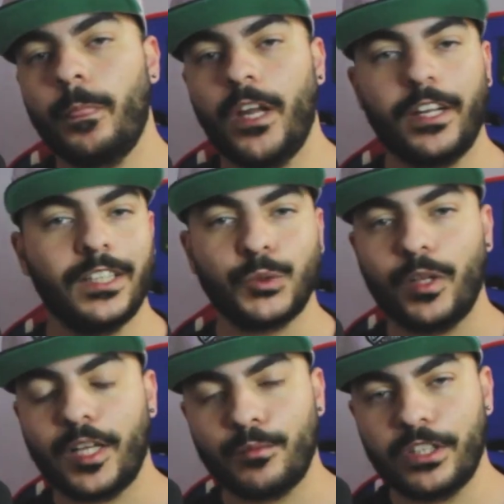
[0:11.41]
Hey guys,
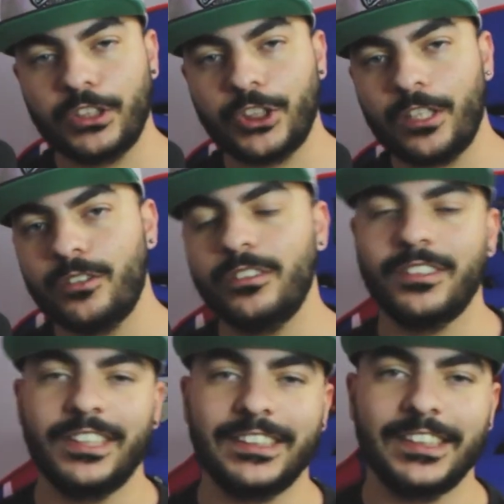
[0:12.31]
welcome to the channel.
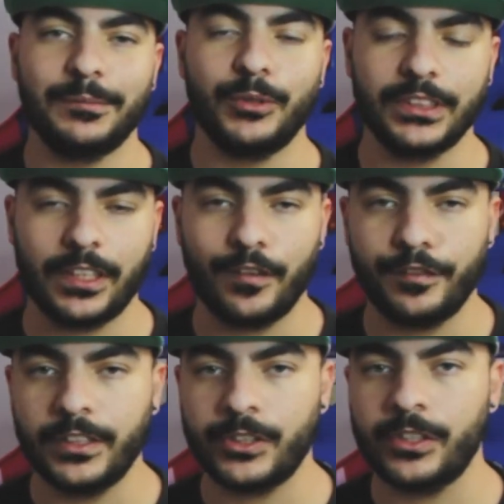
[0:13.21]
This is Music
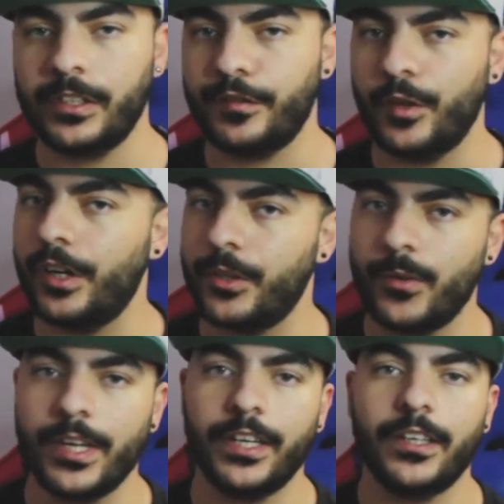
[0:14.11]
Unfiltered. If you are new
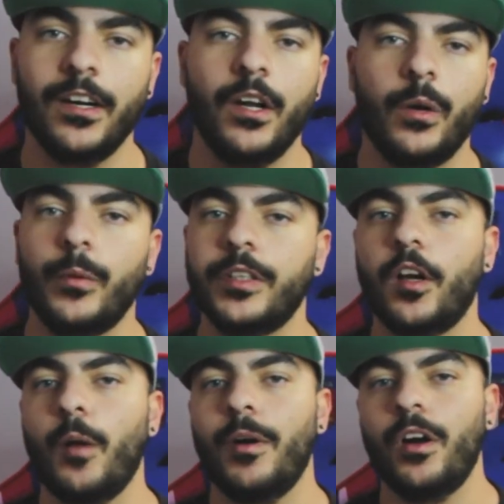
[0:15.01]
here, we
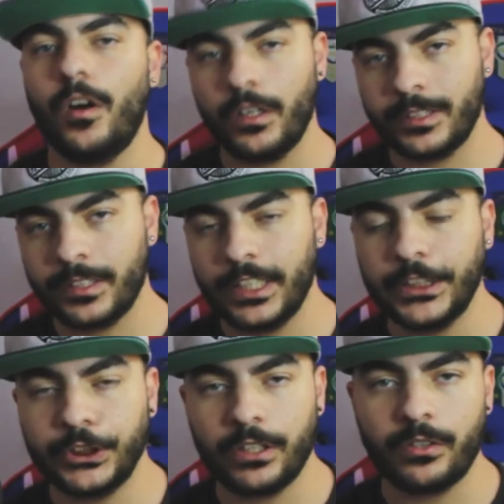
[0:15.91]
talk about art
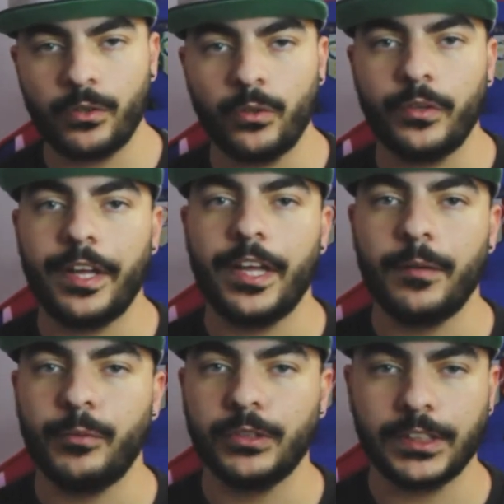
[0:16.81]
in general and
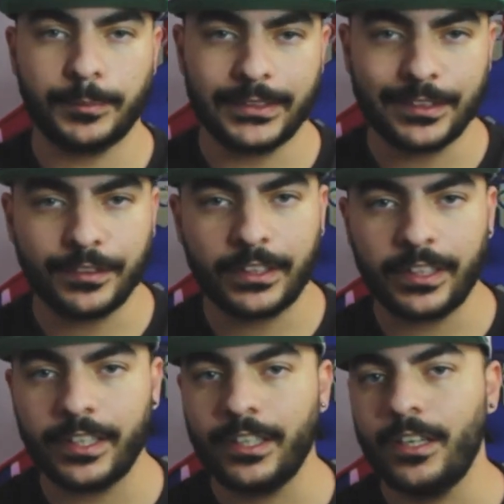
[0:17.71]
music
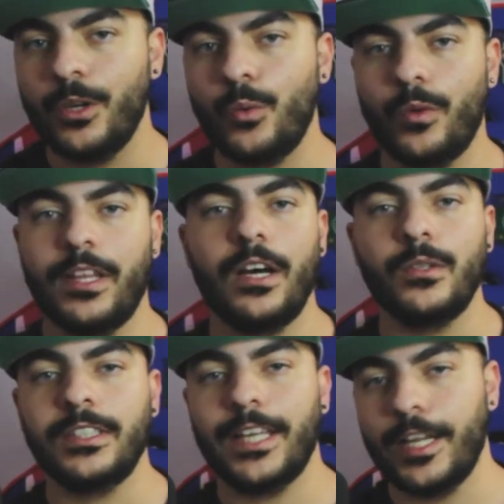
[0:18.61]
specifically without
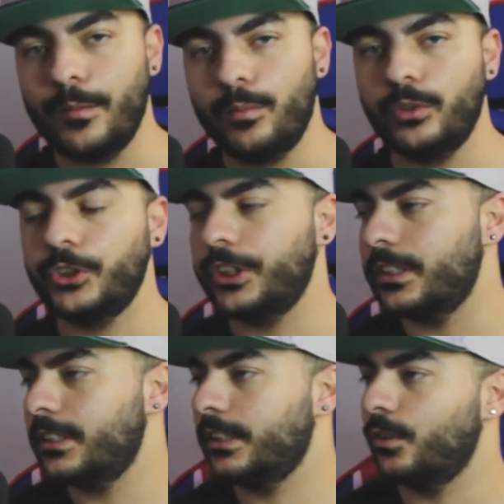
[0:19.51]
any bullshit
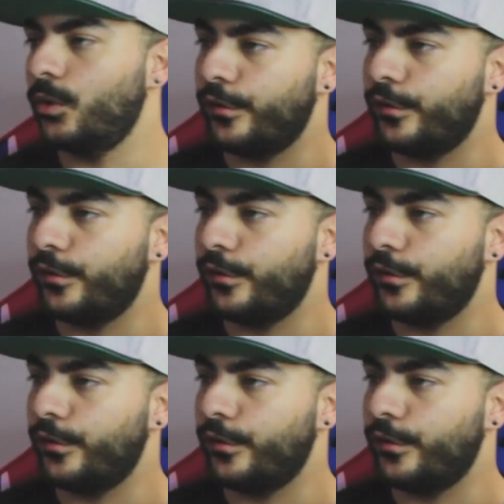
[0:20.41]
or